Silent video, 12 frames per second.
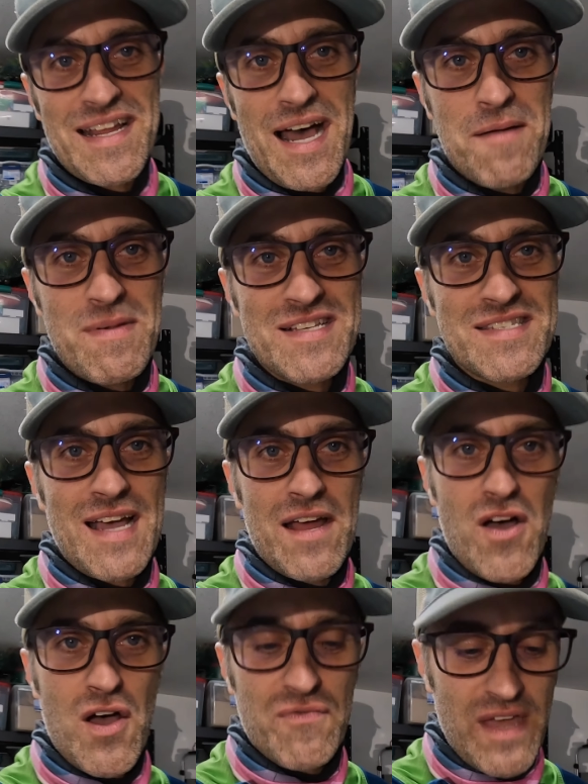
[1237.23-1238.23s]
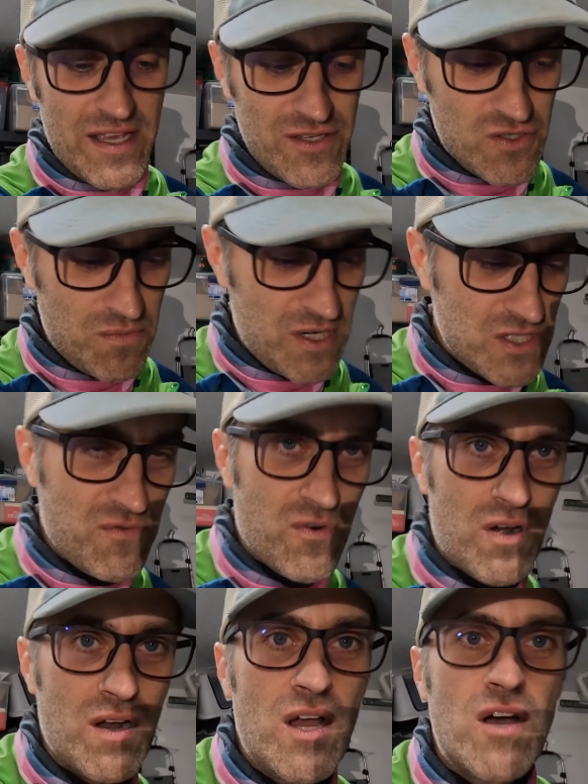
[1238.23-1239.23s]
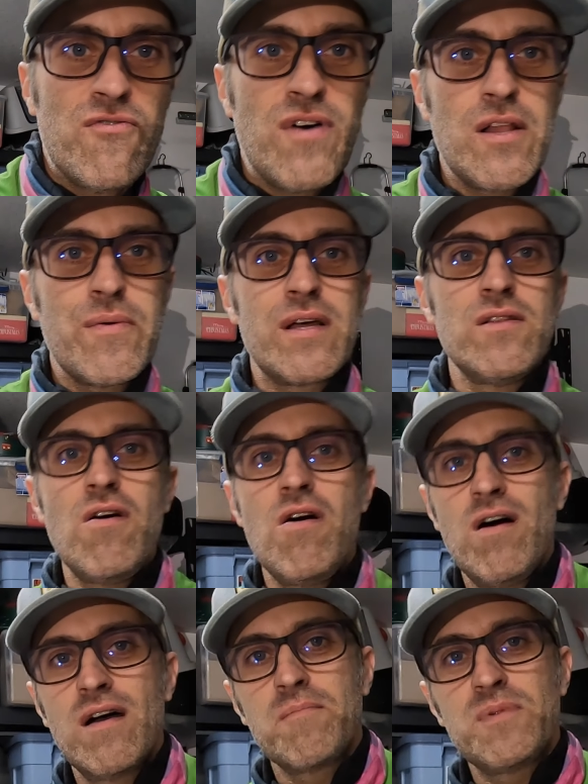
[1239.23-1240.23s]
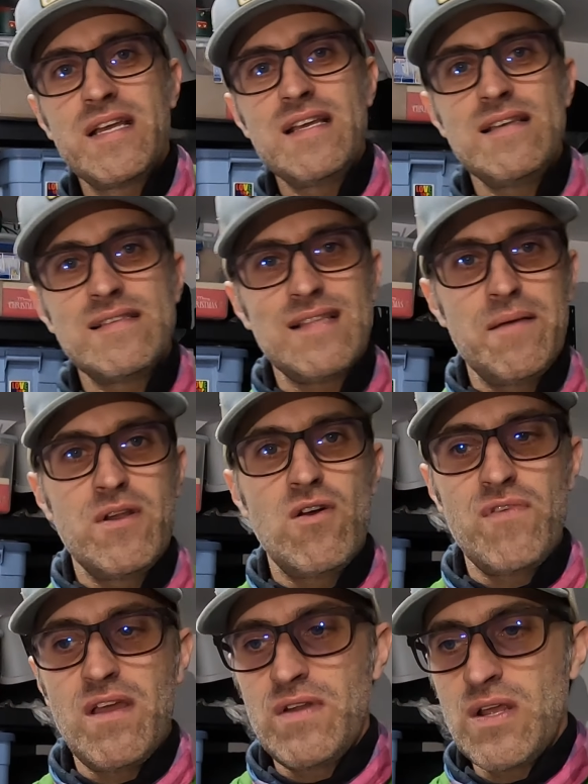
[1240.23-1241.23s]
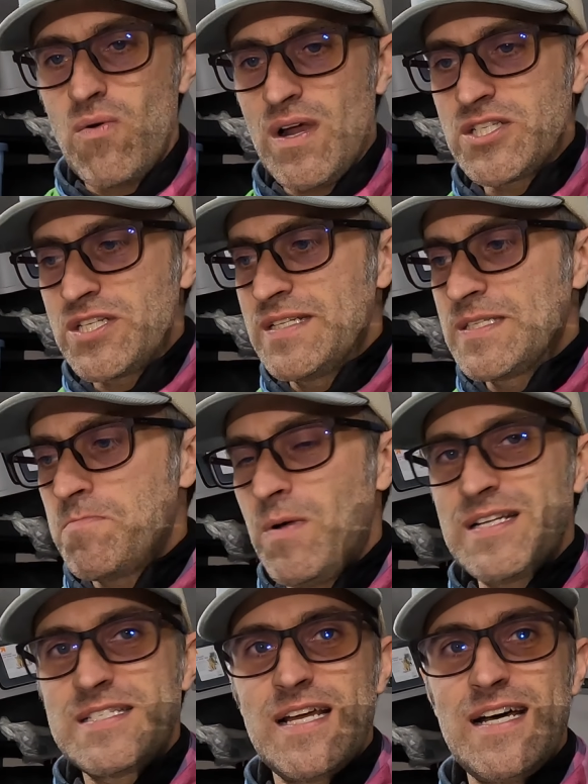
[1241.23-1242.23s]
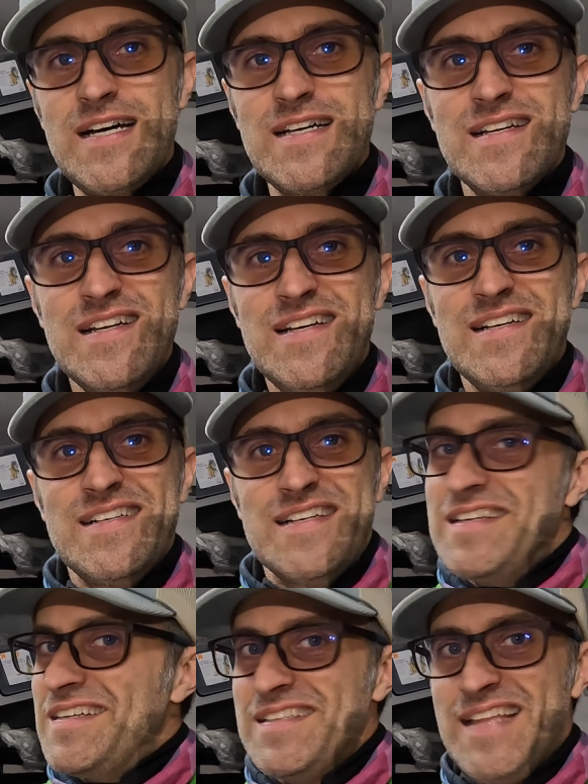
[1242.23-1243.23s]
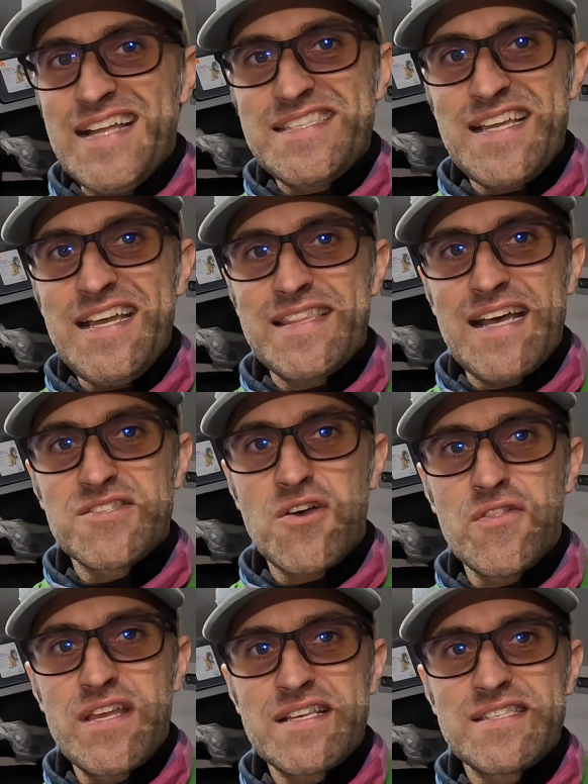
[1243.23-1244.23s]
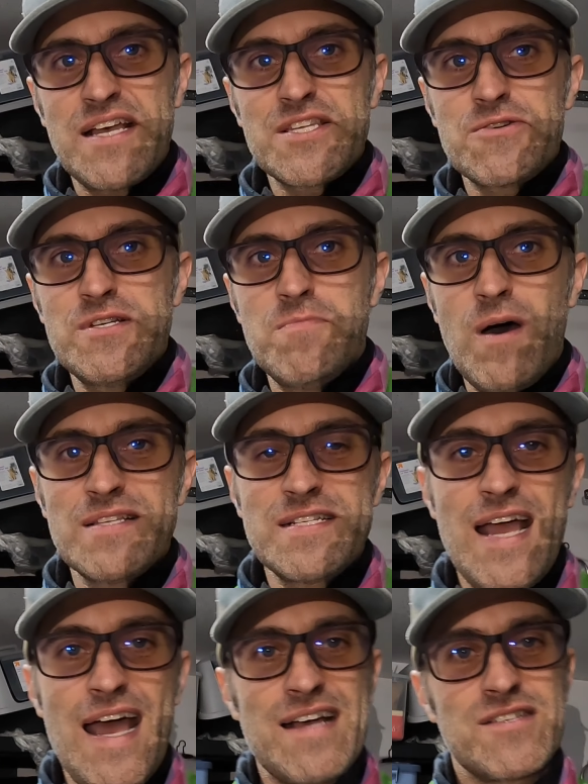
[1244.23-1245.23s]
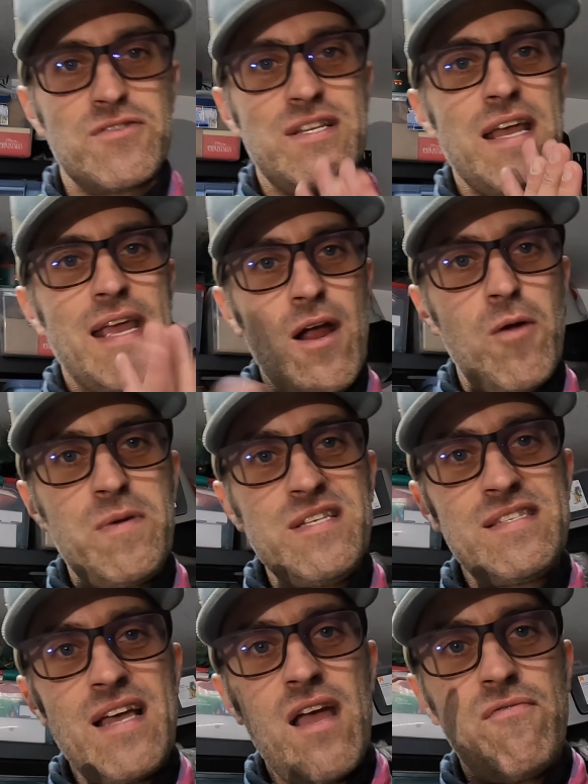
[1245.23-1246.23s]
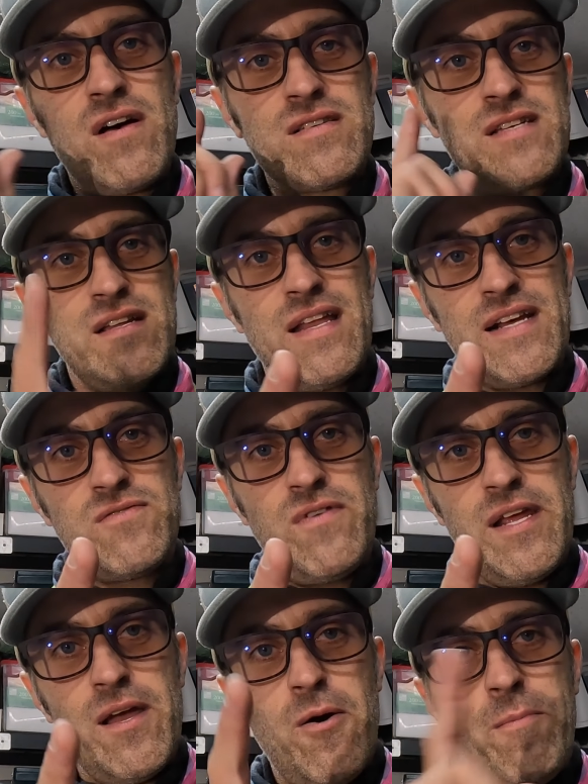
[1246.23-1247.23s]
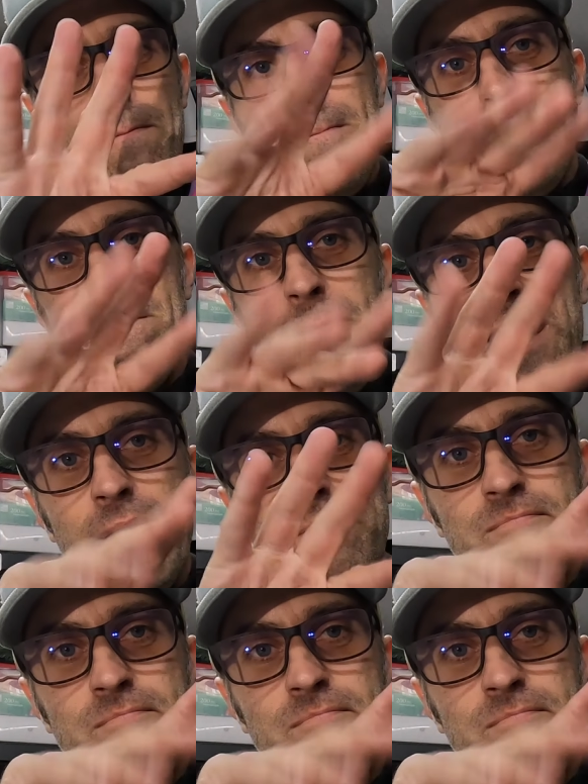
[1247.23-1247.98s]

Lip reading: I'm gonna sign off. Thank you so much for following along. Please let me know if you have any questions, but that's it. That's all the accessories, mods, and hacks. So take care, be safe. I'll see you in the next video. Bye.